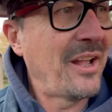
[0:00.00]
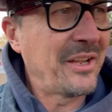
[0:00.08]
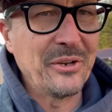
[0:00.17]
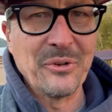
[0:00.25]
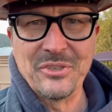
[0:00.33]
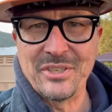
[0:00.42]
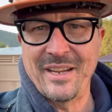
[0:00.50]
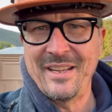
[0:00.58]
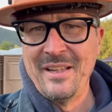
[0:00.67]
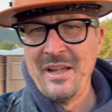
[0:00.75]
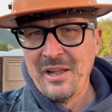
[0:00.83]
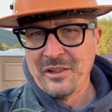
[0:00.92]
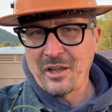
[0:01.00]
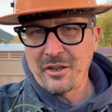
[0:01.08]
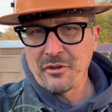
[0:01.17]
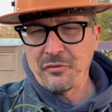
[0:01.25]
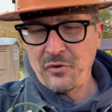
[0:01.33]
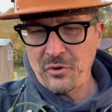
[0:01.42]
how you doing Jay? A lot of
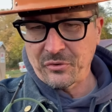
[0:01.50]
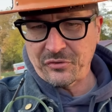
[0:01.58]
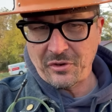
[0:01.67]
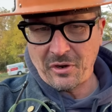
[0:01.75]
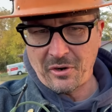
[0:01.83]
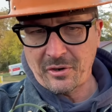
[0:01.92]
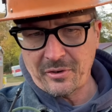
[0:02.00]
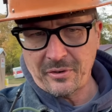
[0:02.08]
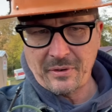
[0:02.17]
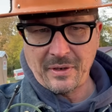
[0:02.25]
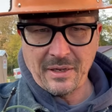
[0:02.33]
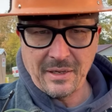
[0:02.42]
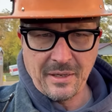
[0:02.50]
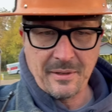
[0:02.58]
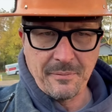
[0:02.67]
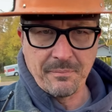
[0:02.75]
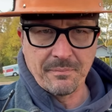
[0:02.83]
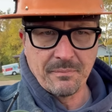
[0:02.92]
the folks are
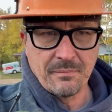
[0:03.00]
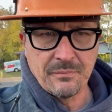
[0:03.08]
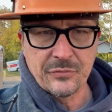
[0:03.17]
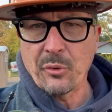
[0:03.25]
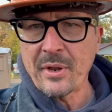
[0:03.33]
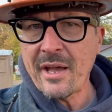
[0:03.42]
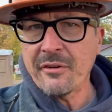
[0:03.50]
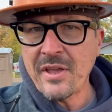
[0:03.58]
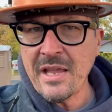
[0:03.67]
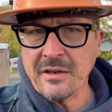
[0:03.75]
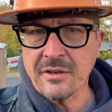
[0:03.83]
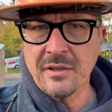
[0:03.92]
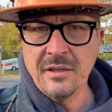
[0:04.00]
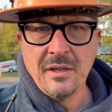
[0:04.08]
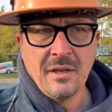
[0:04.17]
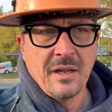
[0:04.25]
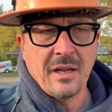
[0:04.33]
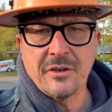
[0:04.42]
um, don't have heat
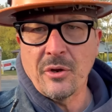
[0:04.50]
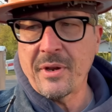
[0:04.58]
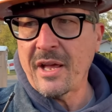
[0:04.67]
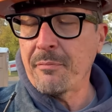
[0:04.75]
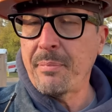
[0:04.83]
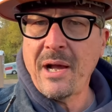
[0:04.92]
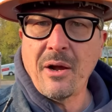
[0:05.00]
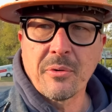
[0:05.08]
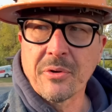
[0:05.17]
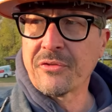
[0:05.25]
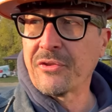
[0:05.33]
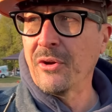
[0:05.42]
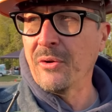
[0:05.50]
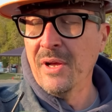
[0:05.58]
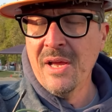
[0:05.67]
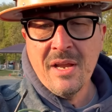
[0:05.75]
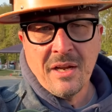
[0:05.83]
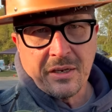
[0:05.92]
and don't have power. So
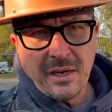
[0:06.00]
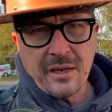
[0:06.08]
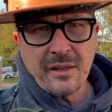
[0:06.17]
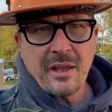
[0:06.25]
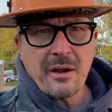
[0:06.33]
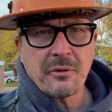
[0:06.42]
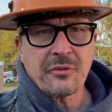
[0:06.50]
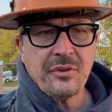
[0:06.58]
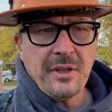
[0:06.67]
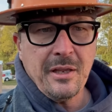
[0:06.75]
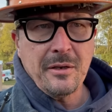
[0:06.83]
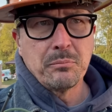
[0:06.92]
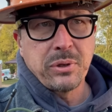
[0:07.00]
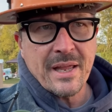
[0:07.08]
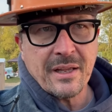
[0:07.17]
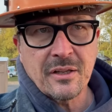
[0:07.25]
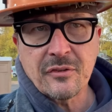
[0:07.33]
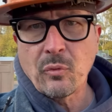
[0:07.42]
getting kerosene,
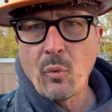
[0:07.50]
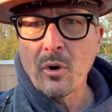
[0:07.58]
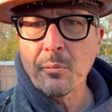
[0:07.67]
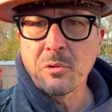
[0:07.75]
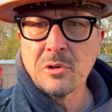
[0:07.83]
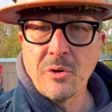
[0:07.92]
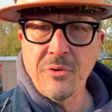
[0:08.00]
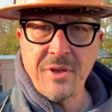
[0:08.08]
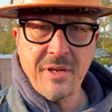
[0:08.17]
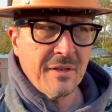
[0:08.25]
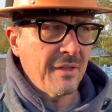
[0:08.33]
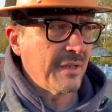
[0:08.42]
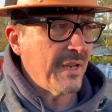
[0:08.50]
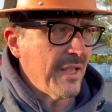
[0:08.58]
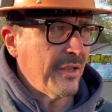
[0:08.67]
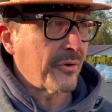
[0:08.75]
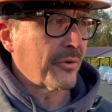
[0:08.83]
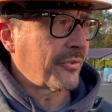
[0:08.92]
blankets, warm clothing, and
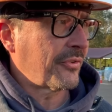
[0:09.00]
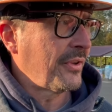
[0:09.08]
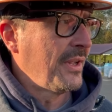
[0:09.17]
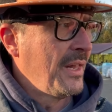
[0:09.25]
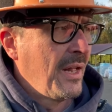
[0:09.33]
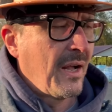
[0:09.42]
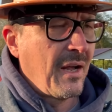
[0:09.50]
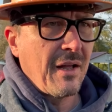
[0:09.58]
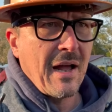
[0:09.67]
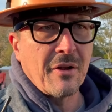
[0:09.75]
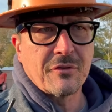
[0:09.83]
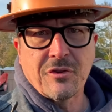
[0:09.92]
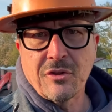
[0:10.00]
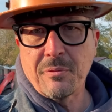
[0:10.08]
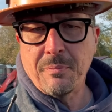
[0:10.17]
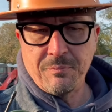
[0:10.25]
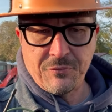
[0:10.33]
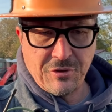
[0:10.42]
heaters uh, out to the
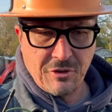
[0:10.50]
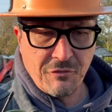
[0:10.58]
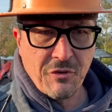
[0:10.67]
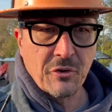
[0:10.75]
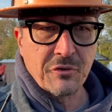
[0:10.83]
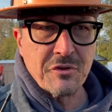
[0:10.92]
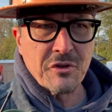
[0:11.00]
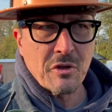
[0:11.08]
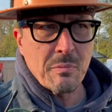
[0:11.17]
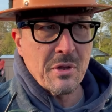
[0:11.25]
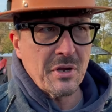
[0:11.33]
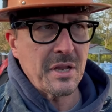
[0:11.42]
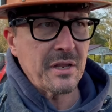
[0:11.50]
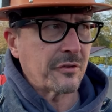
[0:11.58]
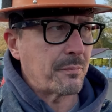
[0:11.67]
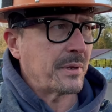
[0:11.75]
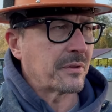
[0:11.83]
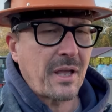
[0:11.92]
to the folks in the community
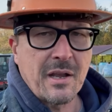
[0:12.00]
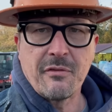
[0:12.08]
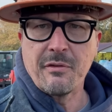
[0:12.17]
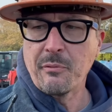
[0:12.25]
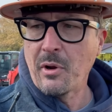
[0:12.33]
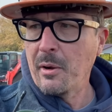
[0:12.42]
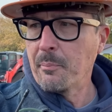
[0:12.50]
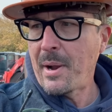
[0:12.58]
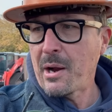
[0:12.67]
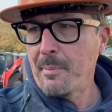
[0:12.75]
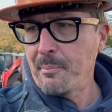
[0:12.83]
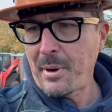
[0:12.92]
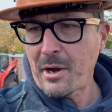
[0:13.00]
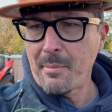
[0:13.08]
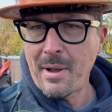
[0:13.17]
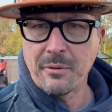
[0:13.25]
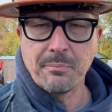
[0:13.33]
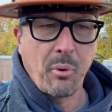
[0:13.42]
has been kind of a, a
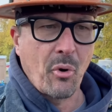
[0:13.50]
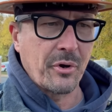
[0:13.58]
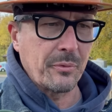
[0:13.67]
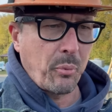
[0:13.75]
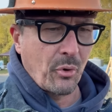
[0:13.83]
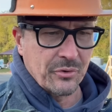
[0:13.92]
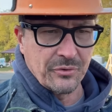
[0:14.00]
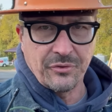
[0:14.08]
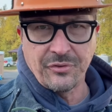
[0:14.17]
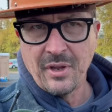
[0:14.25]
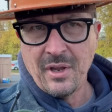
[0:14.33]
paramount importance.